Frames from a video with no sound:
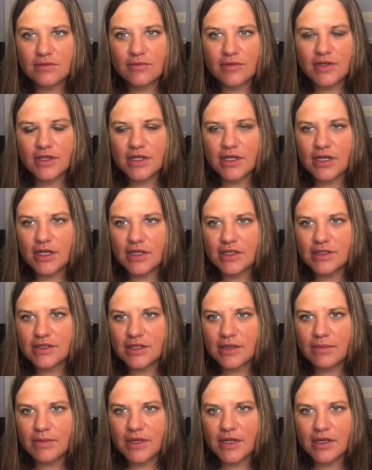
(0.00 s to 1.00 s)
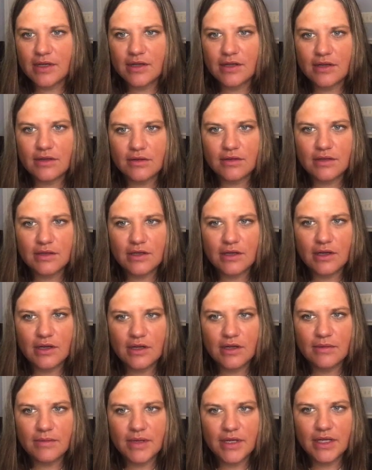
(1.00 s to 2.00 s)
really nice up here that'll
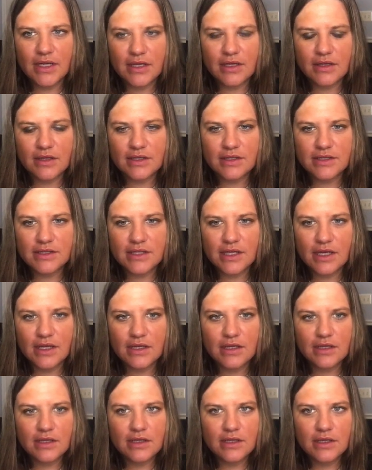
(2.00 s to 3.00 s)
automatically set